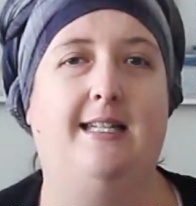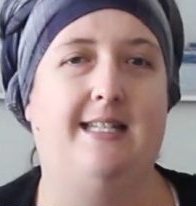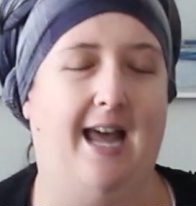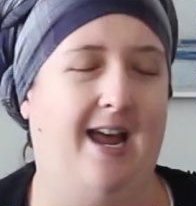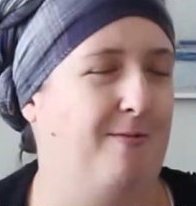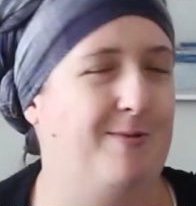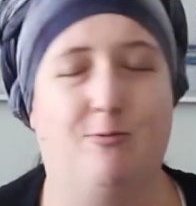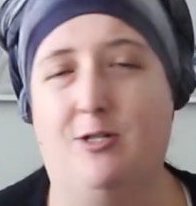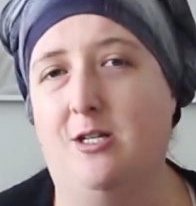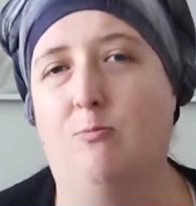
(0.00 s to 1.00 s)
Yeah, it
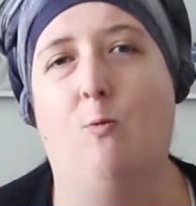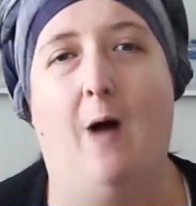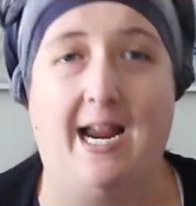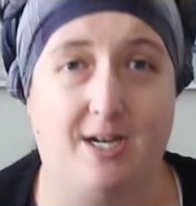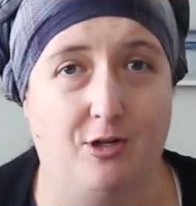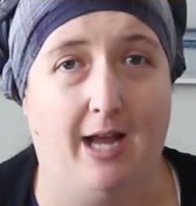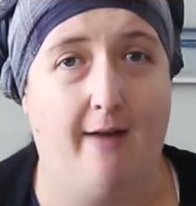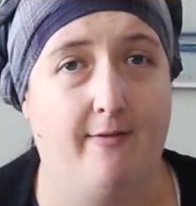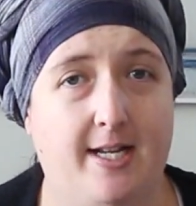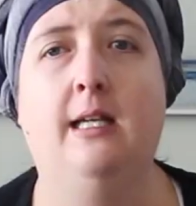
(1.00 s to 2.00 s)
was just way too
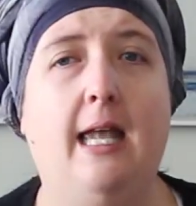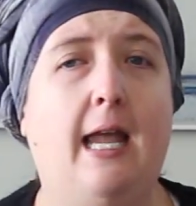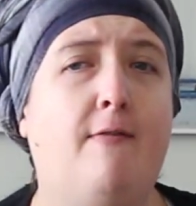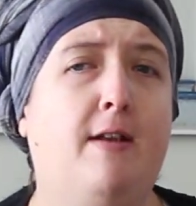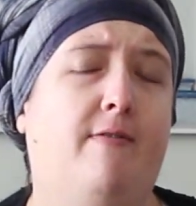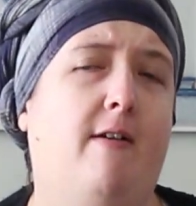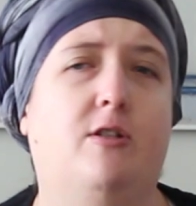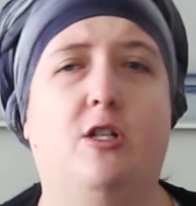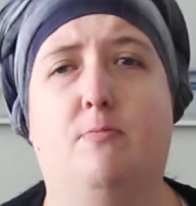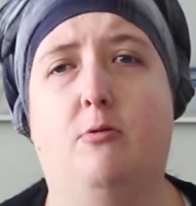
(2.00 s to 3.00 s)
heavy. Even if I
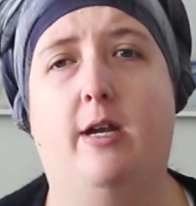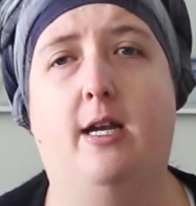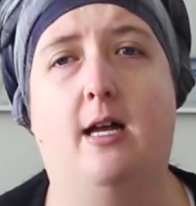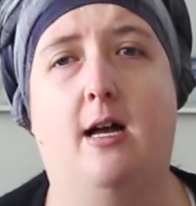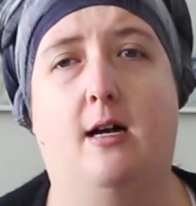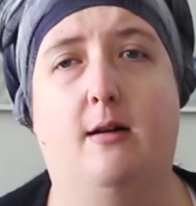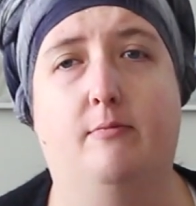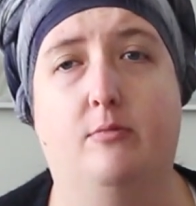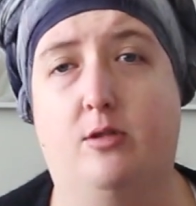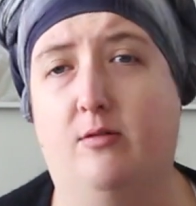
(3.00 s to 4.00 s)
was just putting
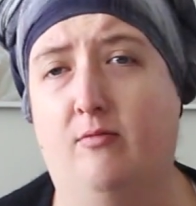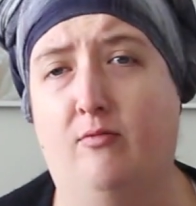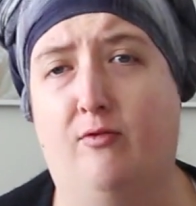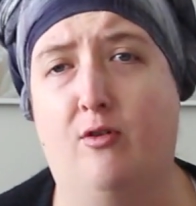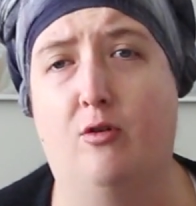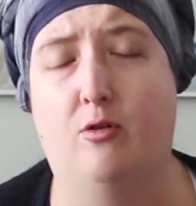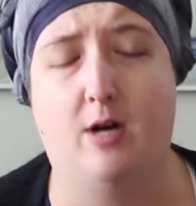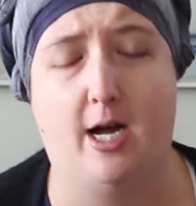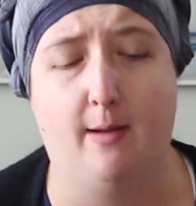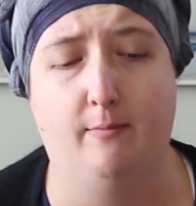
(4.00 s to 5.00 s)

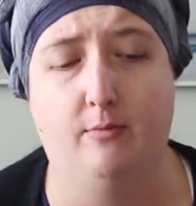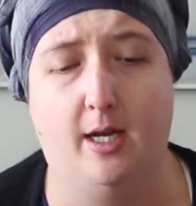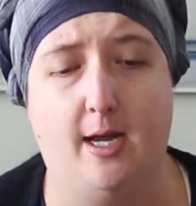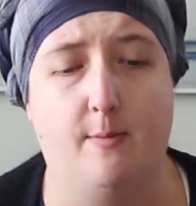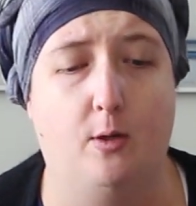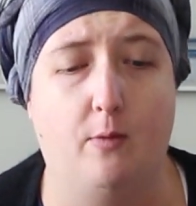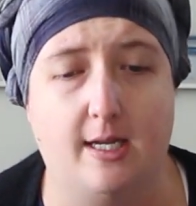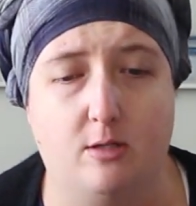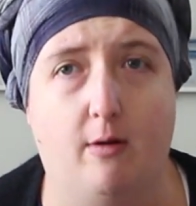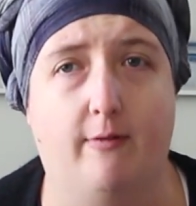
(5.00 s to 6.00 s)
for a couple of
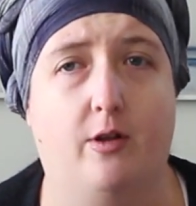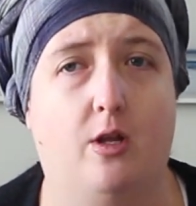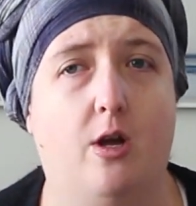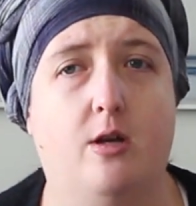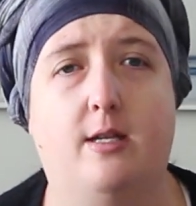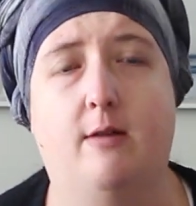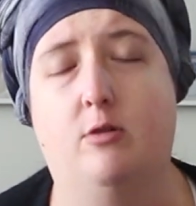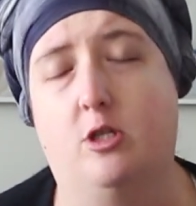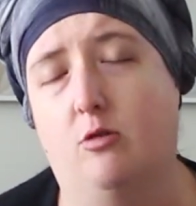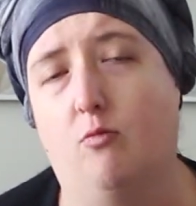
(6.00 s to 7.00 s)
weeks worth of clothes, it
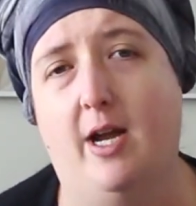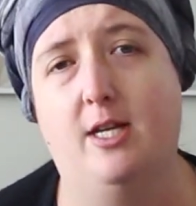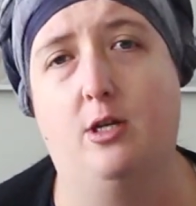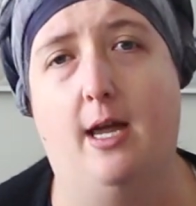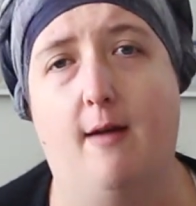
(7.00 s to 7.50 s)
was just way too